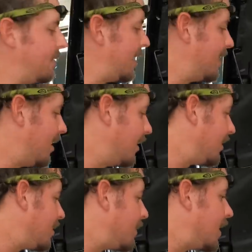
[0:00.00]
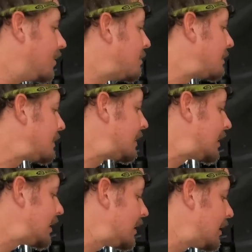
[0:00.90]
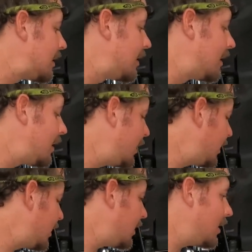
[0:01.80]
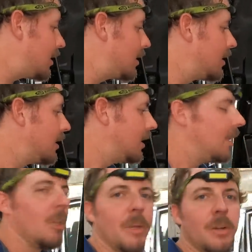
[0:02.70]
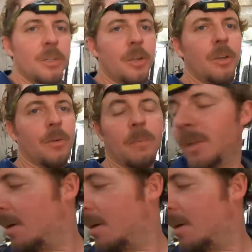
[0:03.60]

it's firing early to me. Uh, let me go show you what